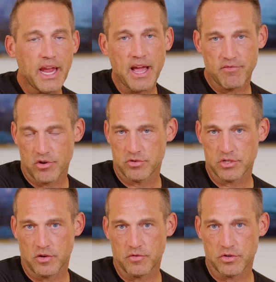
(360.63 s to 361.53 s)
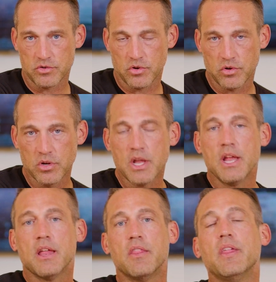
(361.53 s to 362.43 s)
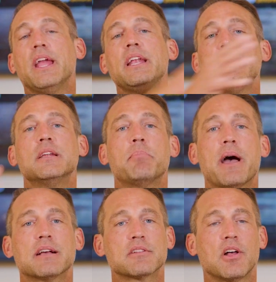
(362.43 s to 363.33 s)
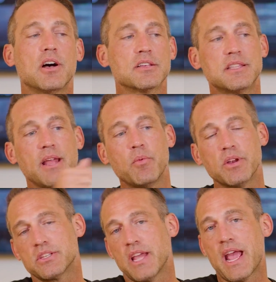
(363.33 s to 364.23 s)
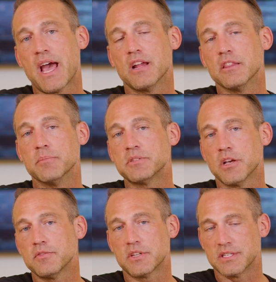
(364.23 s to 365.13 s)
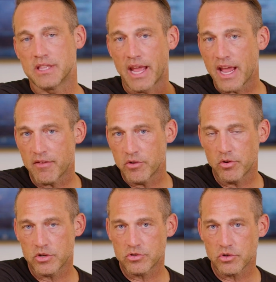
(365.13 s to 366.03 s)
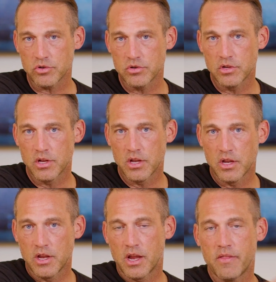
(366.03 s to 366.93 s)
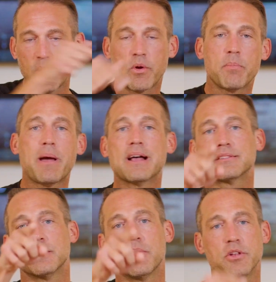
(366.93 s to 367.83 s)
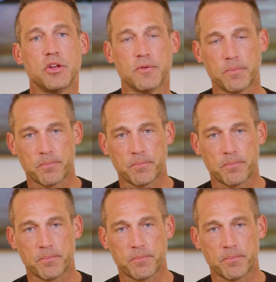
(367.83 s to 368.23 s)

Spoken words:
have no self-control, they need to pass laws they wish they had on themselves because they have no control, and they want to pass them on you.